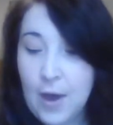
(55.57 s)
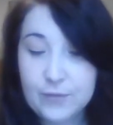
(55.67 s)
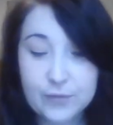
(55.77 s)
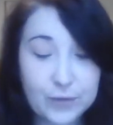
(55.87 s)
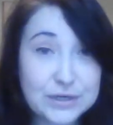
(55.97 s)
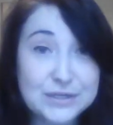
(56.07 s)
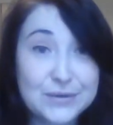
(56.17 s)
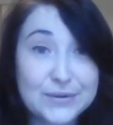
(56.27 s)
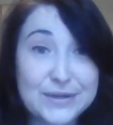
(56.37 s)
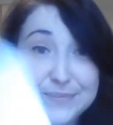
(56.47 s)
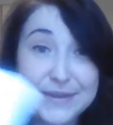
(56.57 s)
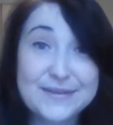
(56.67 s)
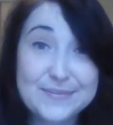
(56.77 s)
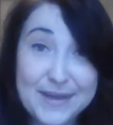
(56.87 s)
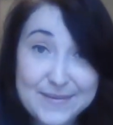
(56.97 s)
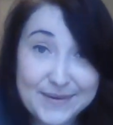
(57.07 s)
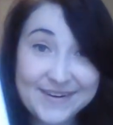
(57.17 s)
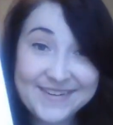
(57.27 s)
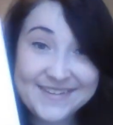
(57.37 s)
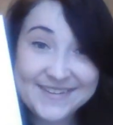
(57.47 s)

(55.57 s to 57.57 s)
Of course, you'll need a piece of paper.